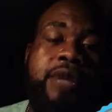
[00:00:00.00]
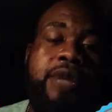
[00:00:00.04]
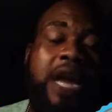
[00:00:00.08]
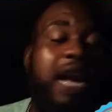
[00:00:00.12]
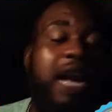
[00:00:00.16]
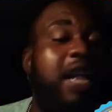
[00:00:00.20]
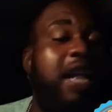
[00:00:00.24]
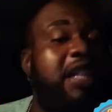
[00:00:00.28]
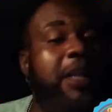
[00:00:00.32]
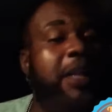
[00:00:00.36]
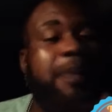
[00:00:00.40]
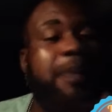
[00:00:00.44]

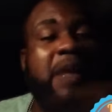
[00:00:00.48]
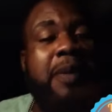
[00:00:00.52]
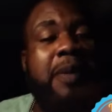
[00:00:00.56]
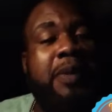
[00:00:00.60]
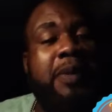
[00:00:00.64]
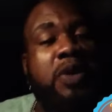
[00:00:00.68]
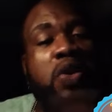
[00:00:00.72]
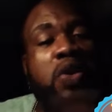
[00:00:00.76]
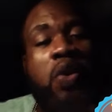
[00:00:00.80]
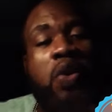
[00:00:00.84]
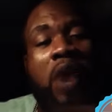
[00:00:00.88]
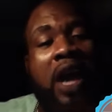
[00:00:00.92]
A lot of
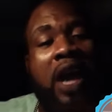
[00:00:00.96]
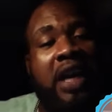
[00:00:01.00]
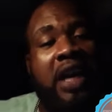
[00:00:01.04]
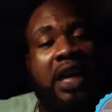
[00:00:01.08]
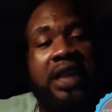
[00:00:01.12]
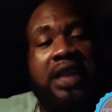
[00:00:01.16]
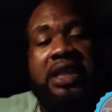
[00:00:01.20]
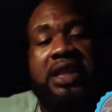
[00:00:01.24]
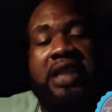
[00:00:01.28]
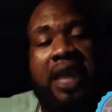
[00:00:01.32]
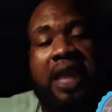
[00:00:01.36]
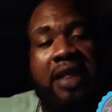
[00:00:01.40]
people don't
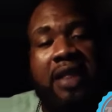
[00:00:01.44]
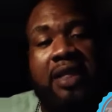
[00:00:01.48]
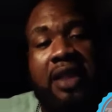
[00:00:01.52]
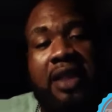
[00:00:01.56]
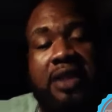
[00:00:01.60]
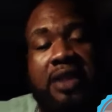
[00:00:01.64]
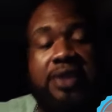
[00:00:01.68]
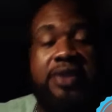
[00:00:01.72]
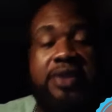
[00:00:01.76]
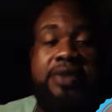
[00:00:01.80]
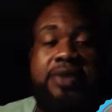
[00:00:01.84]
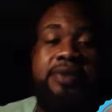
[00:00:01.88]
understand
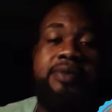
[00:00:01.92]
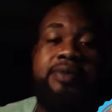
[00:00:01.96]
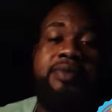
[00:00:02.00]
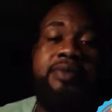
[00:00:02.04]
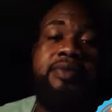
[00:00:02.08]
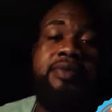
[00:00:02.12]
this.